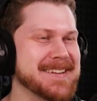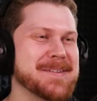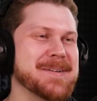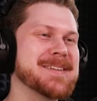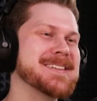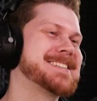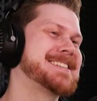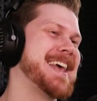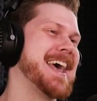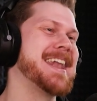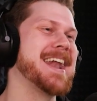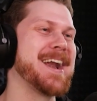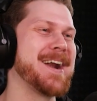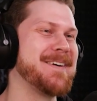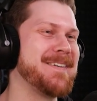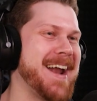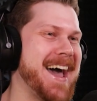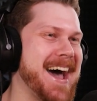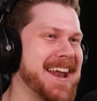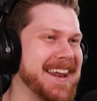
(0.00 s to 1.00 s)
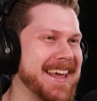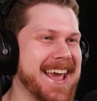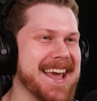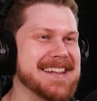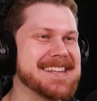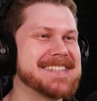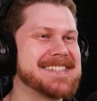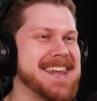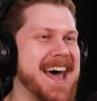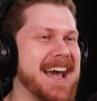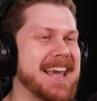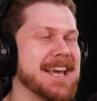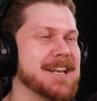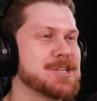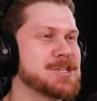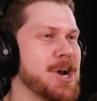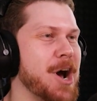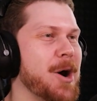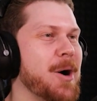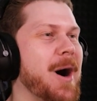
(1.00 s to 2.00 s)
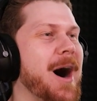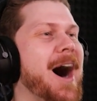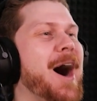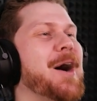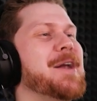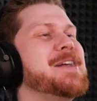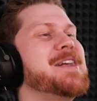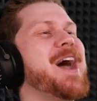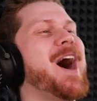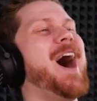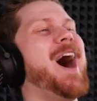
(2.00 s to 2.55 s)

Send it around again. Stack it, Joe.